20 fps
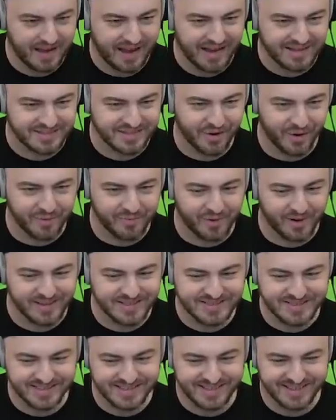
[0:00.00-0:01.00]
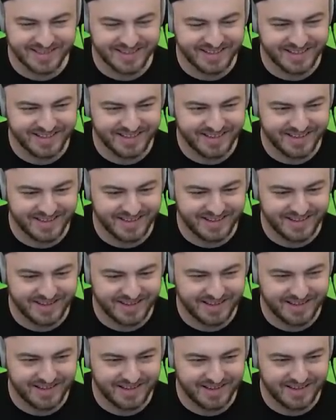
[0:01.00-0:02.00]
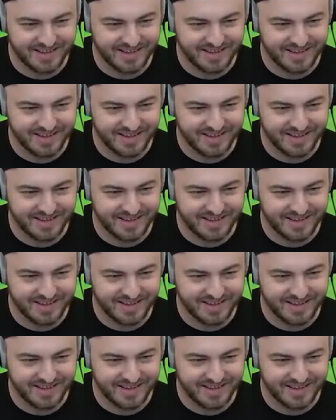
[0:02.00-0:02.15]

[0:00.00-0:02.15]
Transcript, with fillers: How's it going, boys? No, it's going